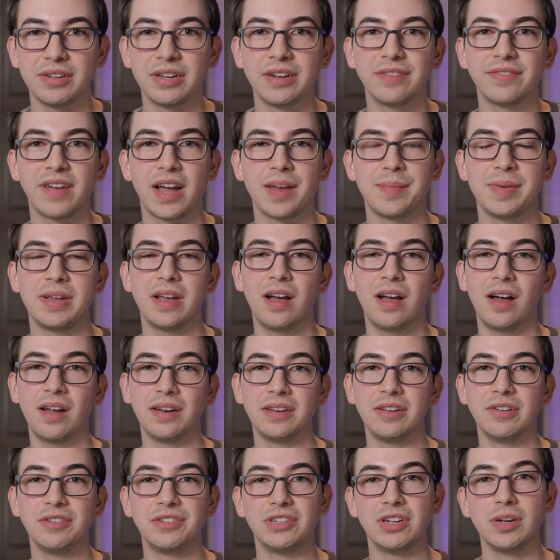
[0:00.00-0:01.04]
You can find me on
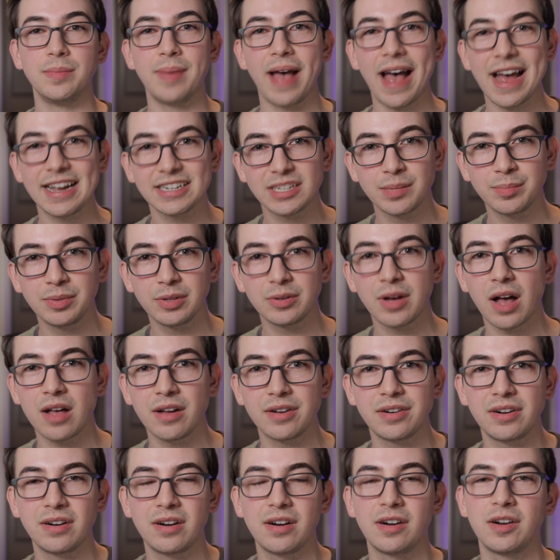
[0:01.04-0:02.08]
YouTube as the Blue Collar
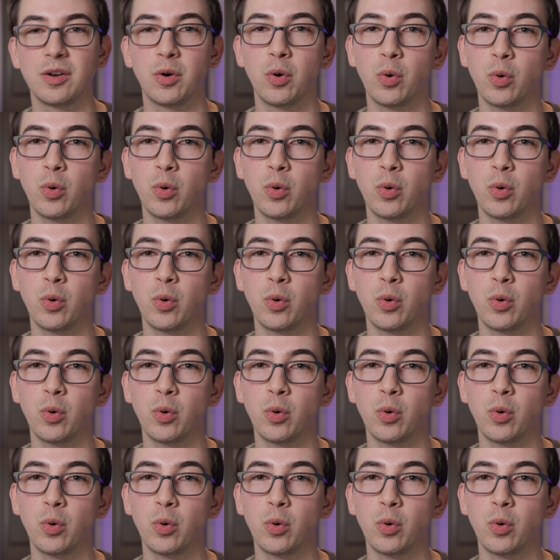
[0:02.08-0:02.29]
Nerd,